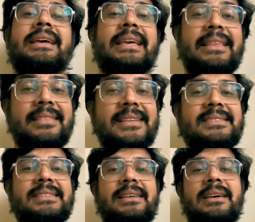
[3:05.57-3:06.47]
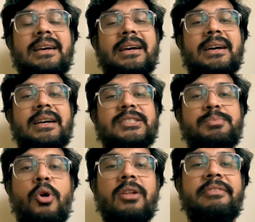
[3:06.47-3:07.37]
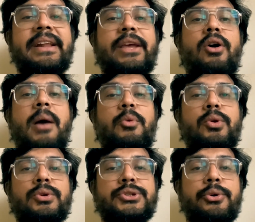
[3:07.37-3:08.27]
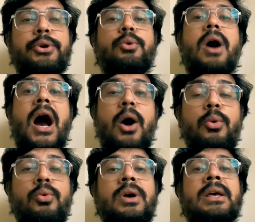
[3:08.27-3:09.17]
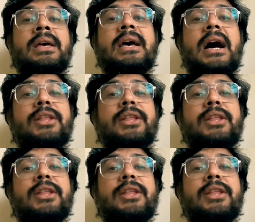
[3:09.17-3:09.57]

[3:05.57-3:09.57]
In this small video, I'm going to show you how a